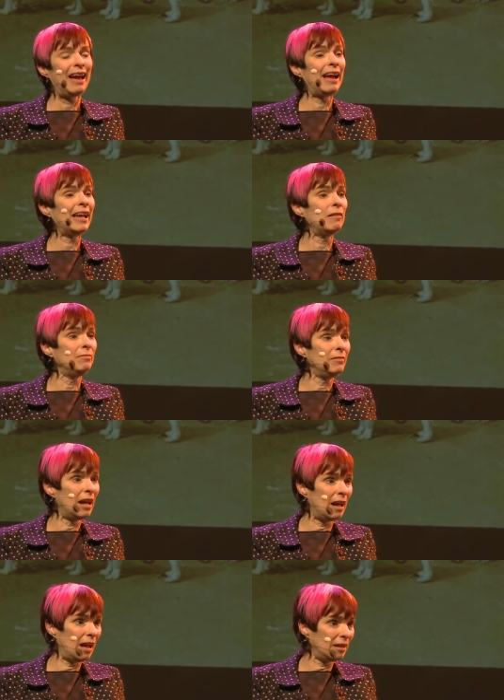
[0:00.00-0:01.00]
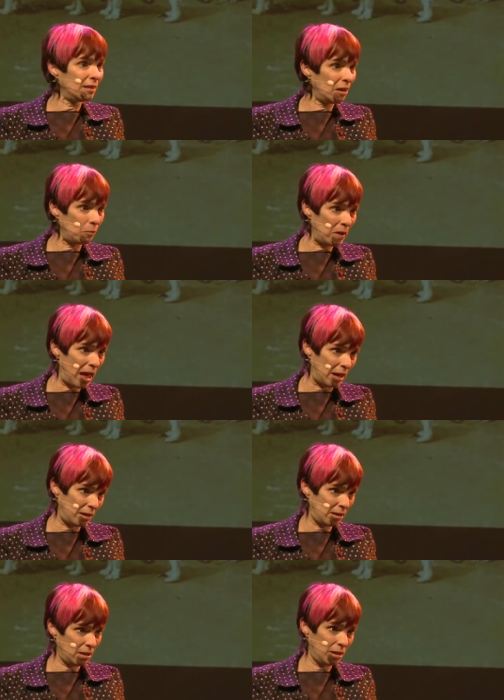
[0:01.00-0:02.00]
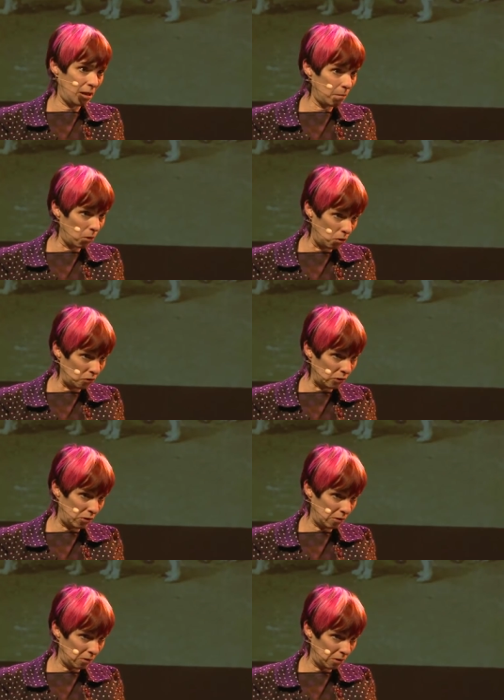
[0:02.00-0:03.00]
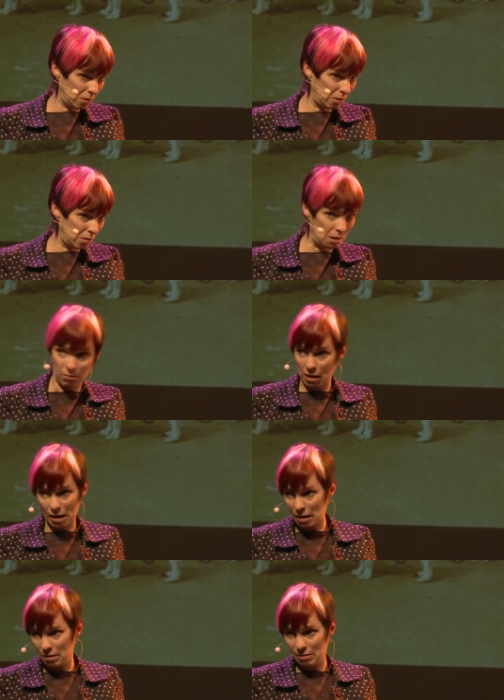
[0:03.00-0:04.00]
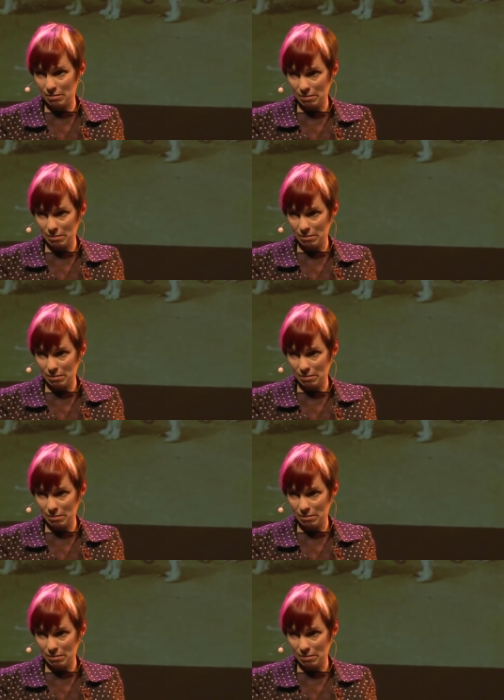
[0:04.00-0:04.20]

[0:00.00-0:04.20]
I am not a pet person, okay?